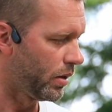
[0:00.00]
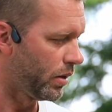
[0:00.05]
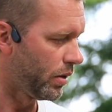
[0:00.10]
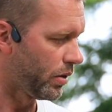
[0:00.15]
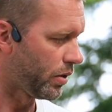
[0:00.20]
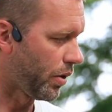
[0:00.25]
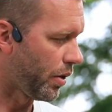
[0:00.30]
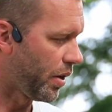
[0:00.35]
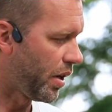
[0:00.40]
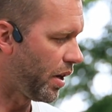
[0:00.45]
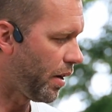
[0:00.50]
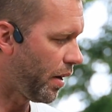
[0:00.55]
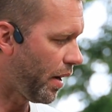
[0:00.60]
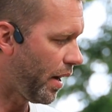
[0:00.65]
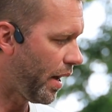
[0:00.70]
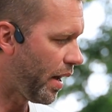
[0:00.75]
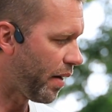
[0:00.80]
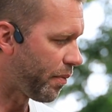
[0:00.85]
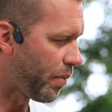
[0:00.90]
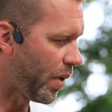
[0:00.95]
So here I
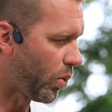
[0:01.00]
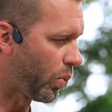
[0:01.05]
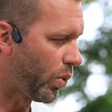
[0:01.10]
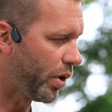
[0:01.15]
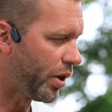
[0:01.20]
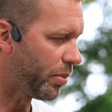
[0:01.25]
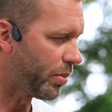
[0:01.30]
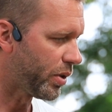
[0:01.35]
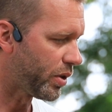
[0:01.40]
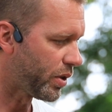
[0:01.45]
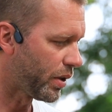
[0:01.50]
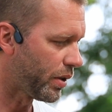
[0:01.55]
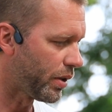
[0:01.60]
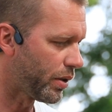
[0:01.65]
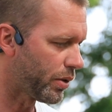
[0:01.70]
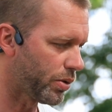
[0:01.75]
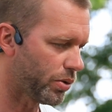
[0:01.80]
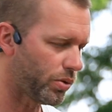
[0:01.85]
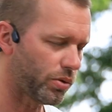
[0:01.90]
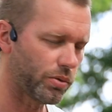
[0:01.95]
have my woody
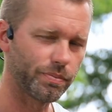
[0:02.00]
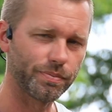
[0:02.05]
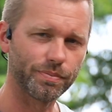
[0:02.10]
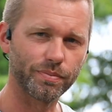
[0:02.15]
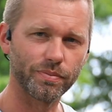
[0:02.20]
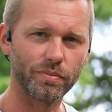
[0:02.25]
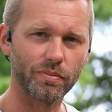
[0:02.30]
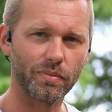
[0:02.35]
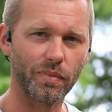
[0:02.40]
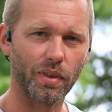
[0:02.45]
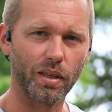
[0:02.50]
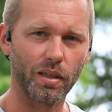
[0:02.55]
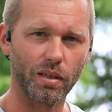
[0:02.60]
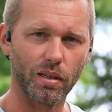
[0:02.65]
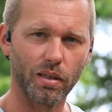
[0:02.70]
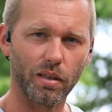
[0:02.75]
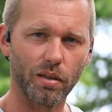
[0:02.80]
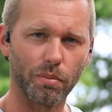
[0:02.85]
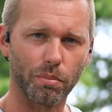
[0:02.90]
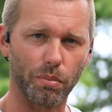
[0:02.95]
materials.
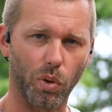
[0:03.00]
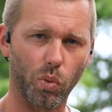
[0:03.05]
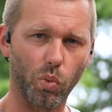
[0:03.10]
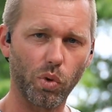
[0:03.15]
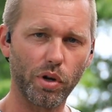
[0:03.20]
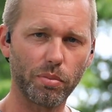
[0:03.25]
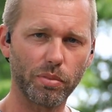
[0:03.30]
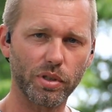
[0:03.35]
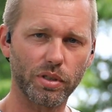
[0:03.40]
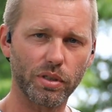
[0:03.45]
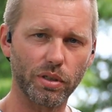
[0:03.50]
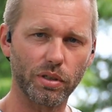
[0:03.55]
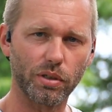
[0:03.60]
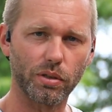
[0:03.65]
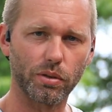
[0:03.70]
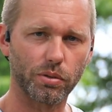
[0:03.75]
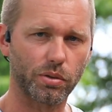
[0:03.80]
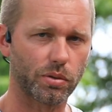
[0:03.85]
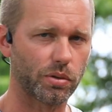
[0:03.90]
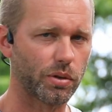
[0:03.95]
My woody
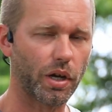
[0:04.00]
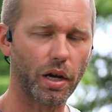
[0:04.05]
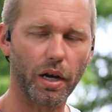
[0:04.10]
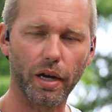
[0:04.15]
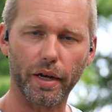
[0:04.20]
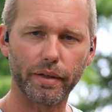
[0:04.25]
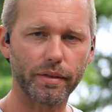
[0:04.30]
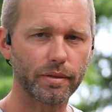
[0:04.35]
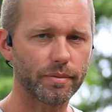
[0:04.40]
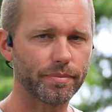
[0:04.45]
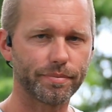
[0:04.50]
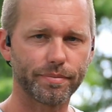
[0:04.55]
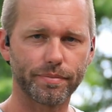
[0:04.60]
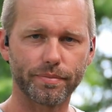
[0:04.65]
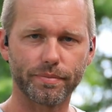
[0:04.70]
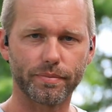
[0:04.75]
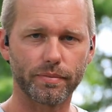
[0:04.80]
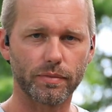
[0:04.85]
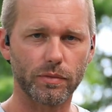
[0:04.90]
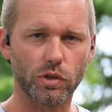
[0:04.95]
materials are not
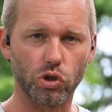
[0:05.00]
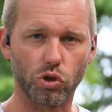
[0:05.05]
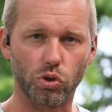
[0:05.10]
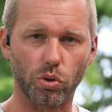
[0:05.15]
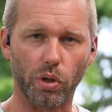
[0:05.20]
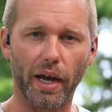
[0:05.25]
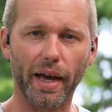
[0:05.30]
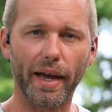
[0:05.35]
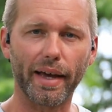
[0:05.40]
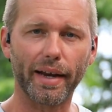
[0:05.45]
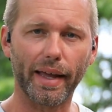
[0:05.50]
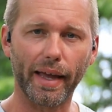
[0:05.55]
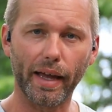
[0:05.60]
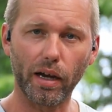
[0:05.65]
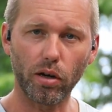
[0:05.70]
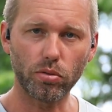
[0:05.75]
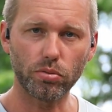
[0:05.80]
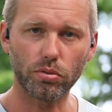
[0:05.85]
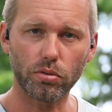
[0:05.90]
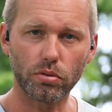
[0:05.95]
dried
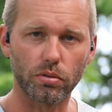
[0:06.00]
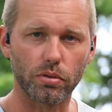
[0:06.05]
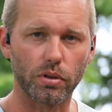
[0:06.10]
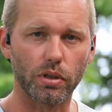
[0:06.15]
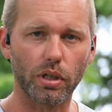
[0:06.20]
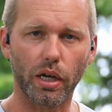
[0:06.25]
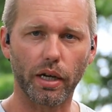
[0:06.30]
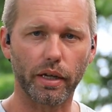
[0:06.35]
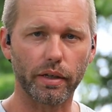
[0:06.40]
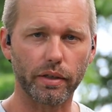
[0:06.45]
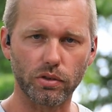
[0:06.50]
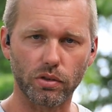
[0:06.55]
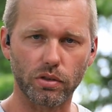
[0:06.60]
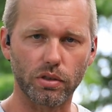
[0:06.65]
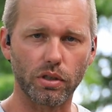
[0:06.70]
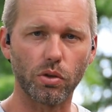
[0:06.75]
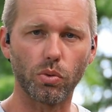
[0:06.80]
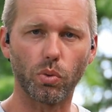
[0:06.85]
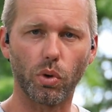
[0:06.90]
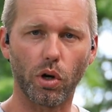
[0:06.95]
out. They're not
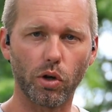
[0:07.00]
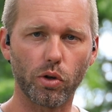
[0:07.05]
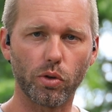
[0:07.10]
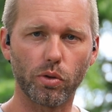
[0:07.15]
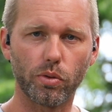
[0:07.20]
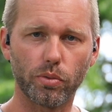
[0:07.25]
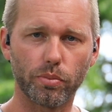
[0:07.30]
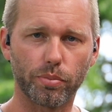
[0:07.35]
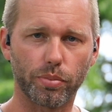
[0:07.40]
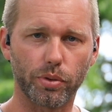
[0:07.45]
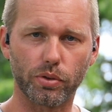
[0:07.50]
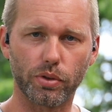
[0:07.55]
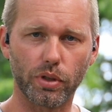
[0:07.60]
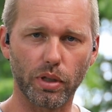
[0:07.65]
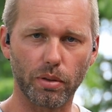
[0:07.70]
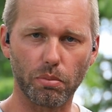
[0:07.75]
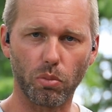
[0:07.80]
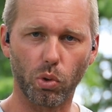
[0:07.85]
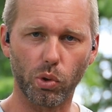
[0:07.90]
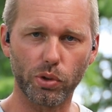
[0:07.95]

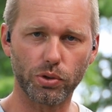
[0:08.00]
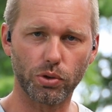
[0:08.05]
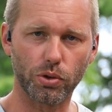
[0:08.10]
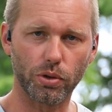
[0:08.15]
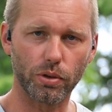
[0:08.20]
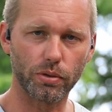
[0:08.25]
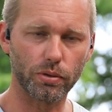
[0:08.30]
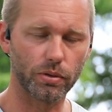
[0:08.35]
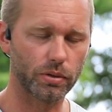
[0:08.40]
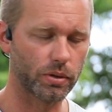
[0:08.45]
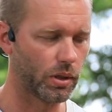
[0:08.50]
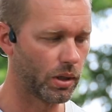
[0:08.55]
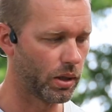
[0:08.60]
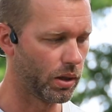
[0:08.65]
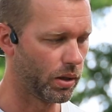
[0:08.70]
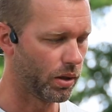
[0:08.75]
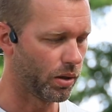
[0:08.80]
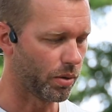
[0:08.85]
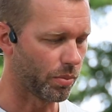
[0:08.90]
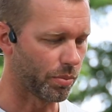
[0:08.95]
0% moisture,
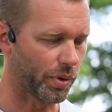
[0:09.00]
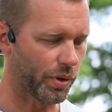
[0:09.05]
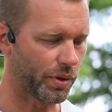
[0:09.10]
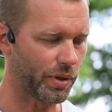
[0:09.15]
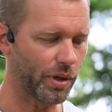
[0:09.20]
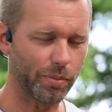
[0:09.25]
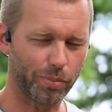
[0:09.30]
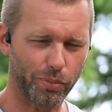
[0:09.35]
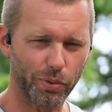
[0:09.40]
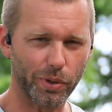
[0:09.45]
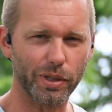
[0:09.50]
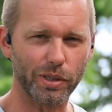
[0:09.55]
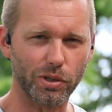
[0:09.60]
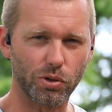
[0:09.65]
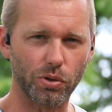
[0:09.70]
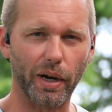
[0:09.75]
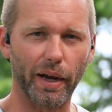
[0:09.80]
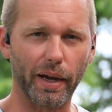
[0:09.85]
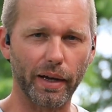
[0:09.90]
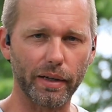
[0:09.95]
but they're pretty
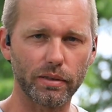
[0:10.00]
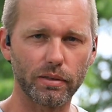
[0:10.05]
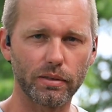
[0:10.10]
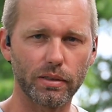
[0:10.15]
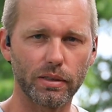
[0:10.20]
dry.